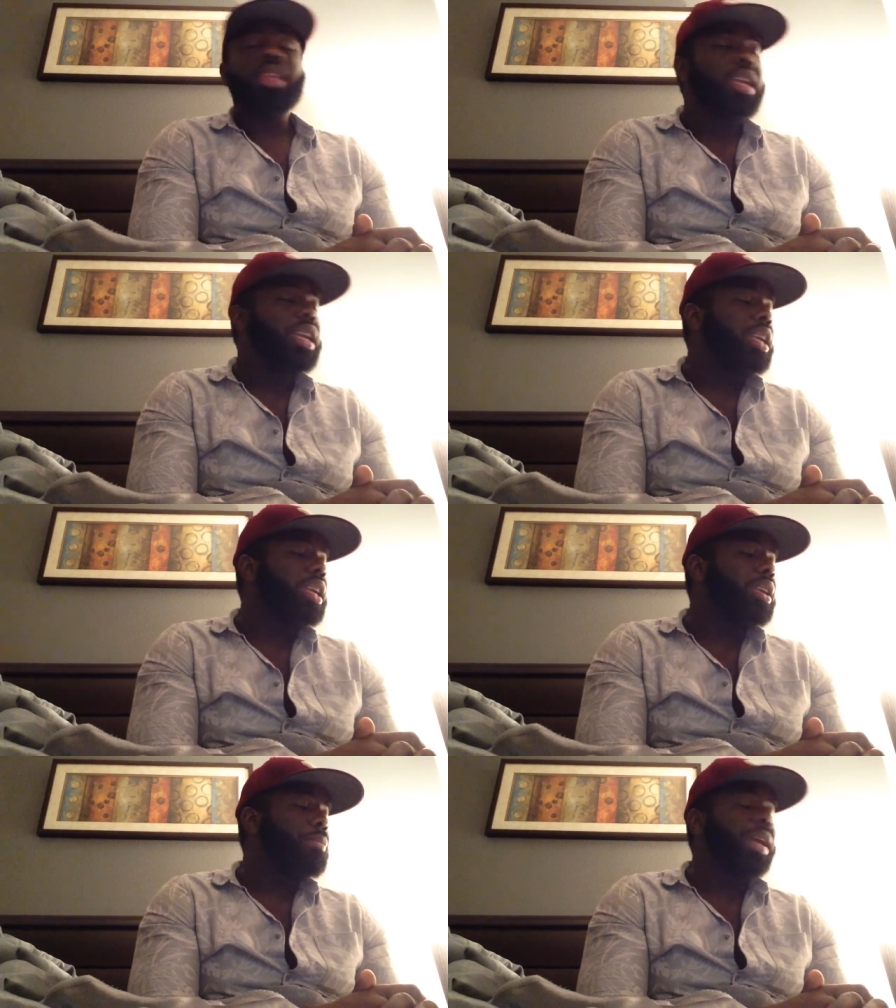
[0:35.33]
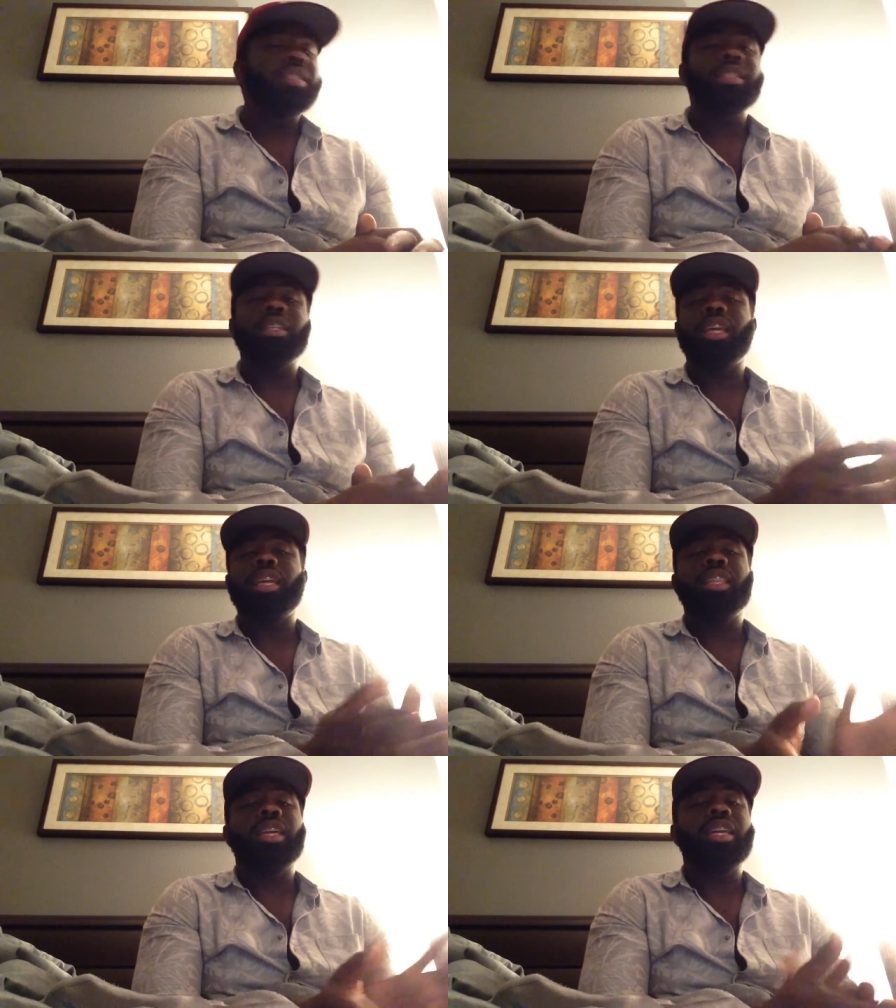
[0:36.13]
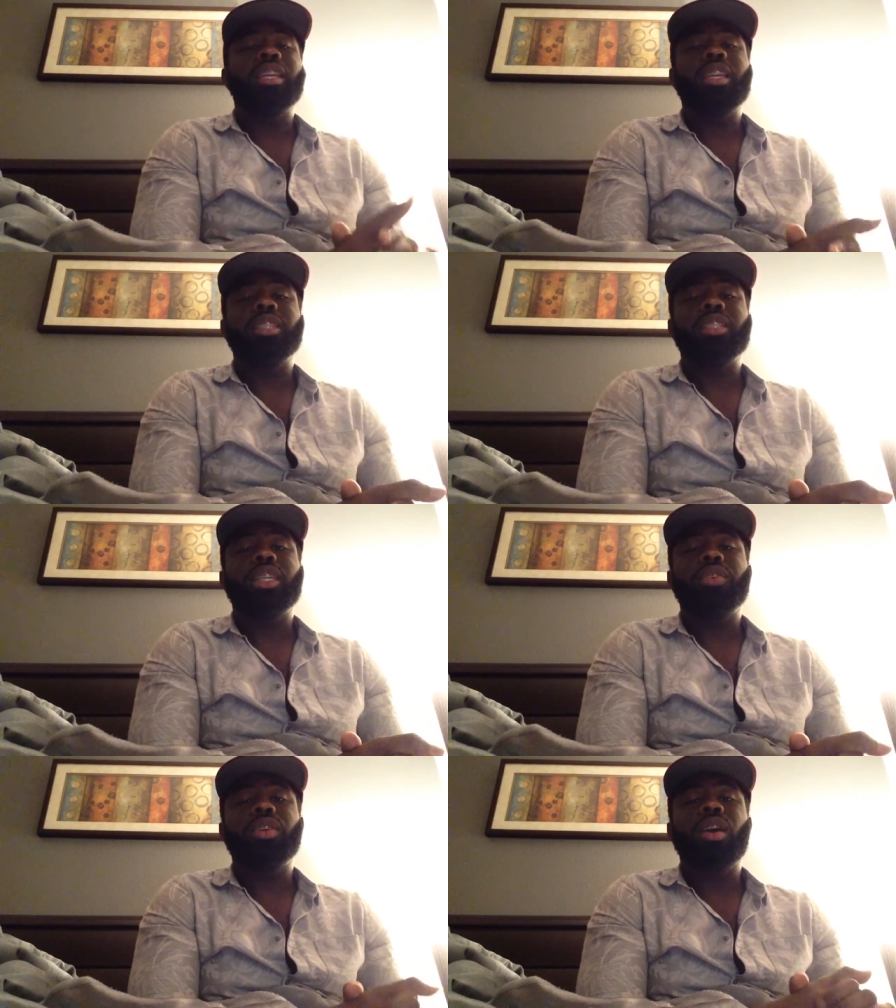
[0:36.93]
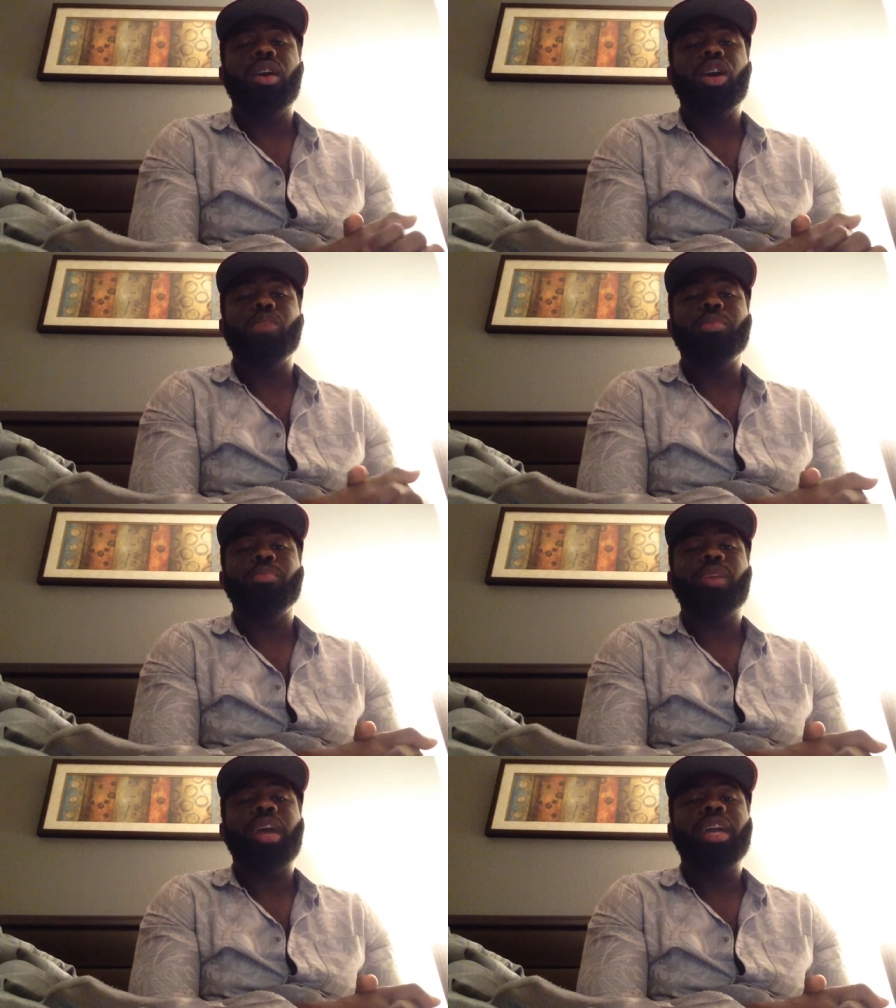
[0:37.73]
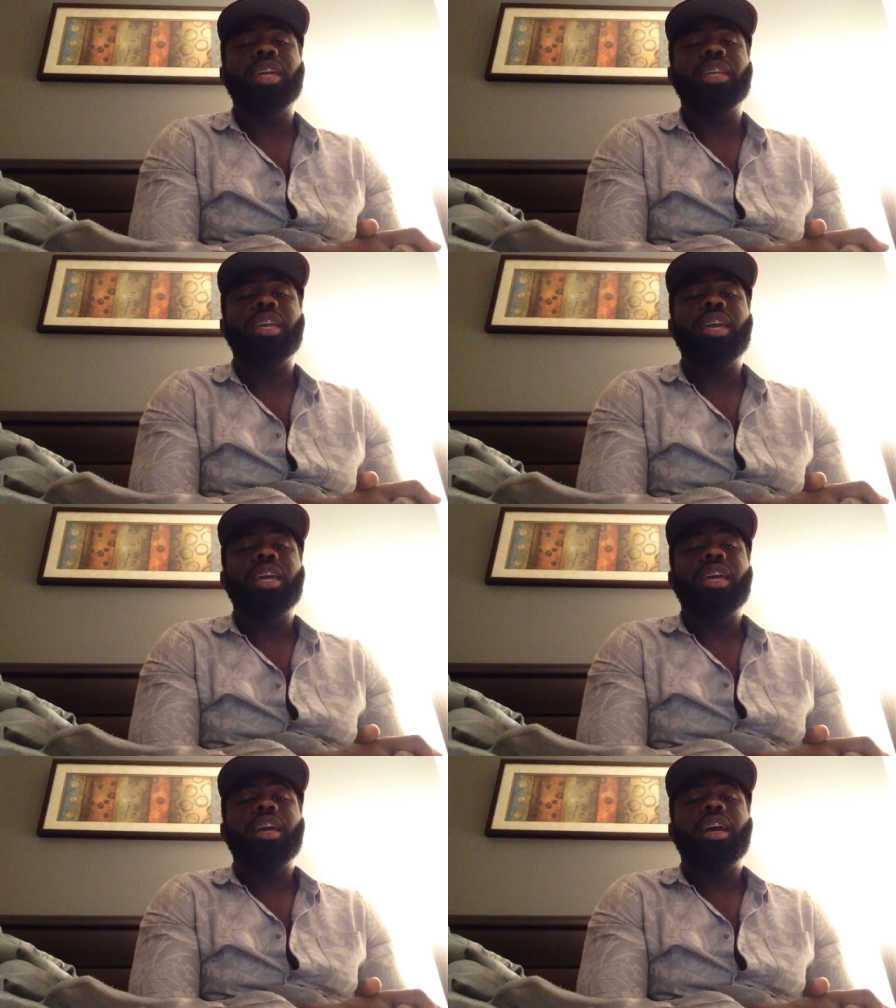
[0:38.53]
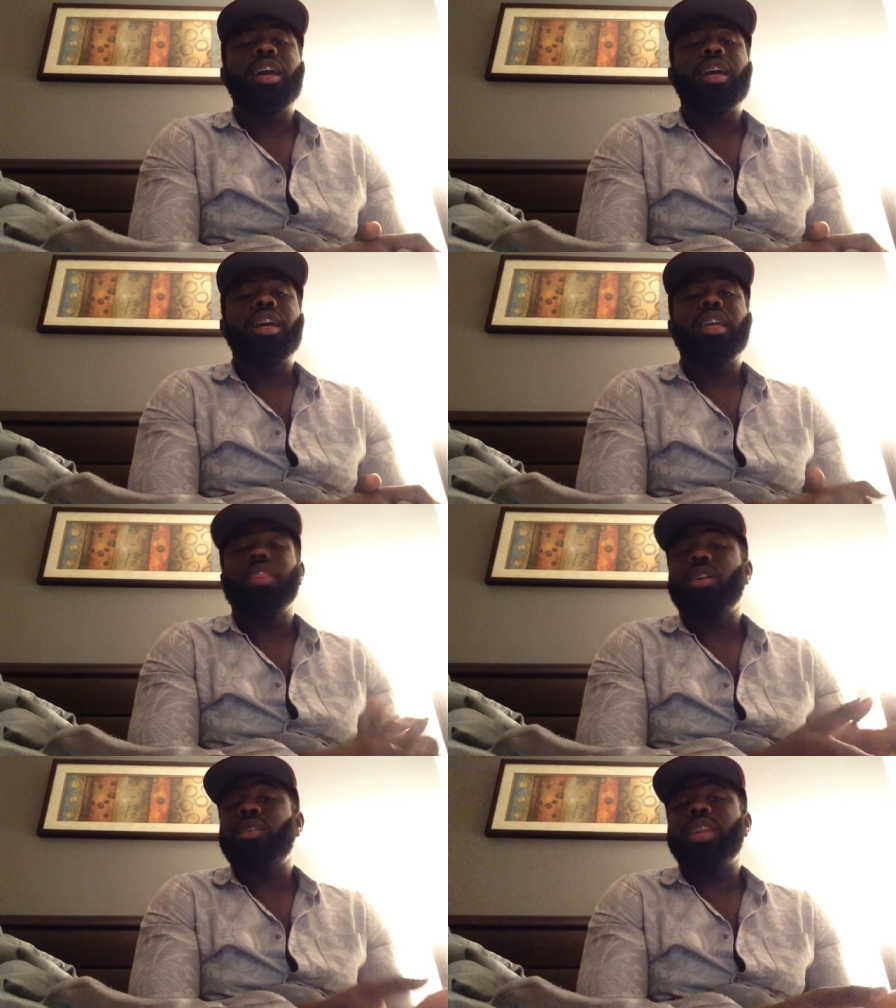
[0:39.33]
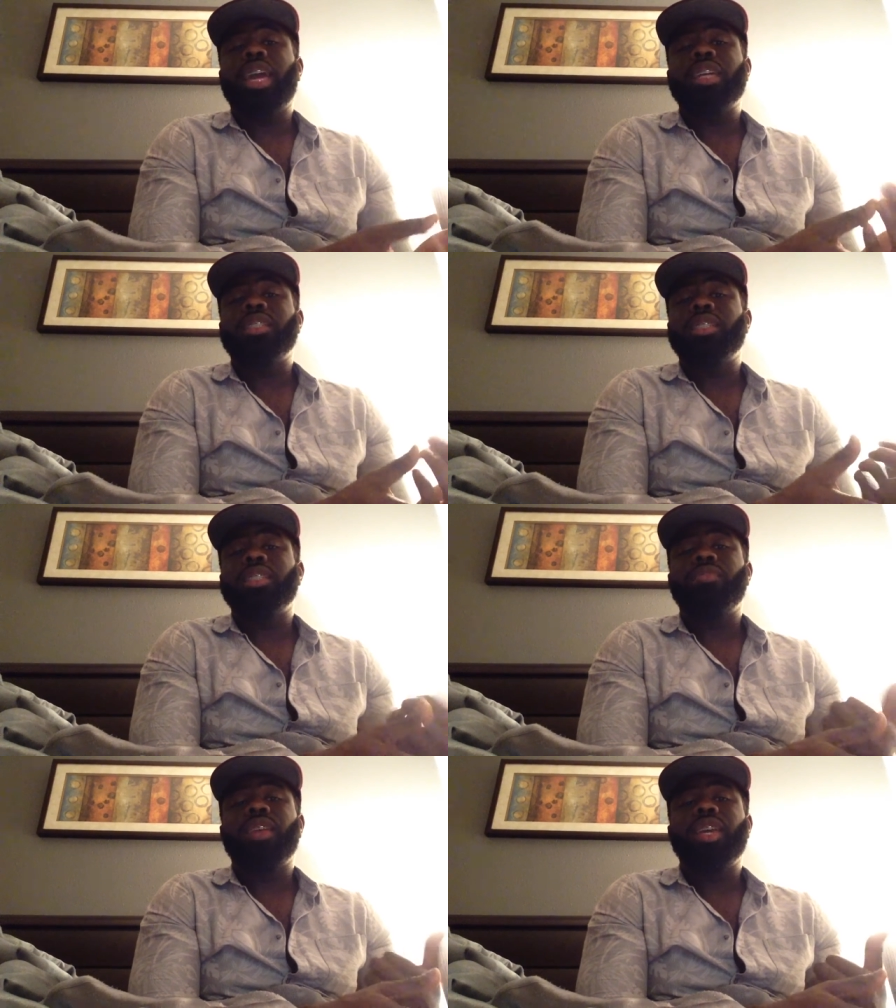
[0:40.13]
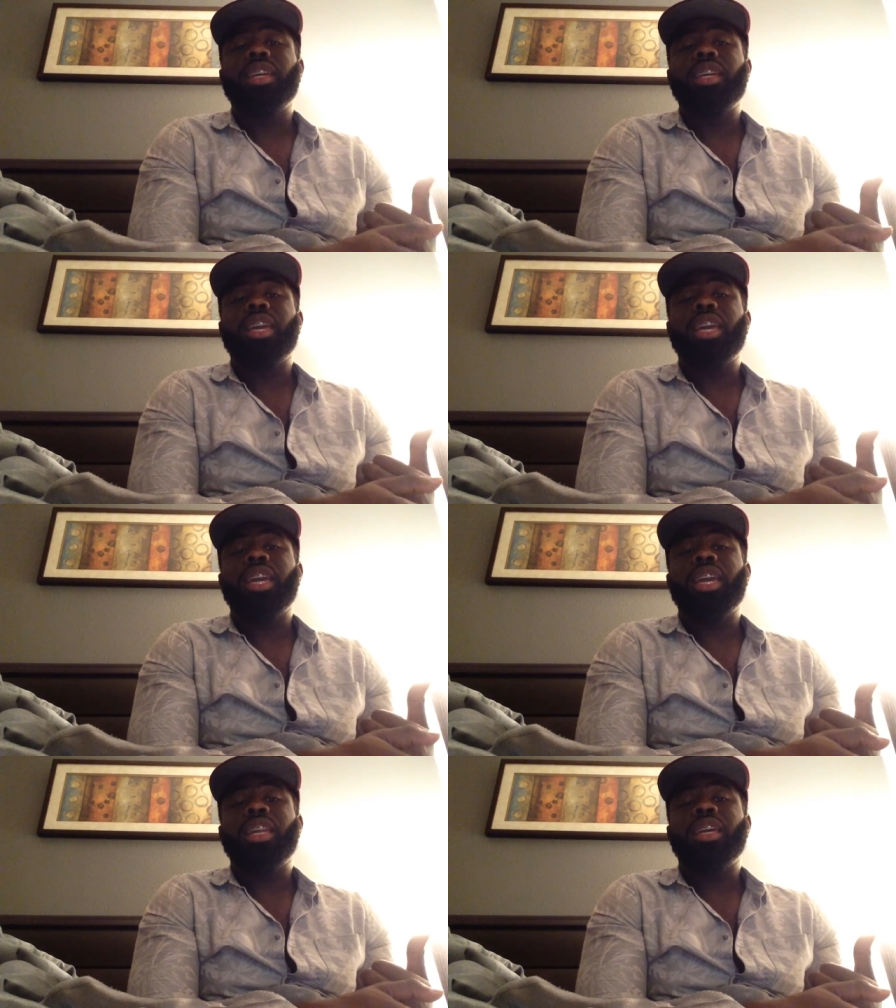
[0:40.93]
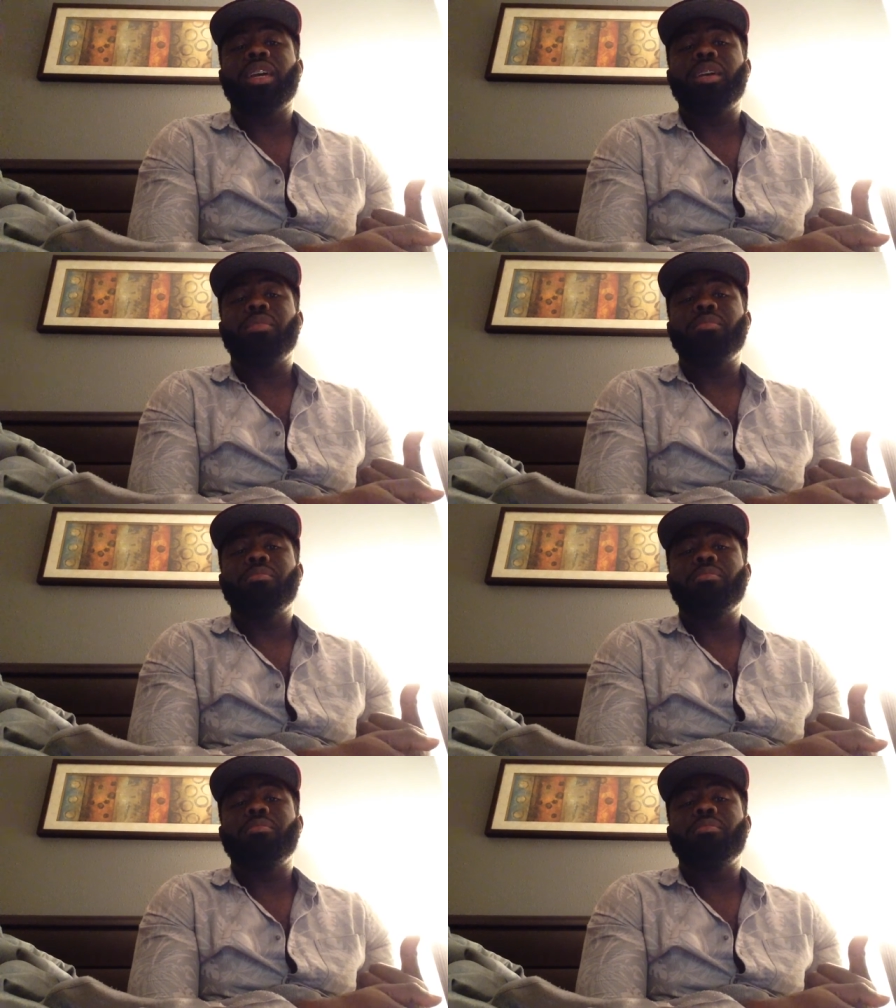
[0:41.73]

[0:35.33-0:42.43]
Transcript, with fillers: he basically, in the in a nutshell, he called Kobe Bryant uh, in the Kardashians fake, and um,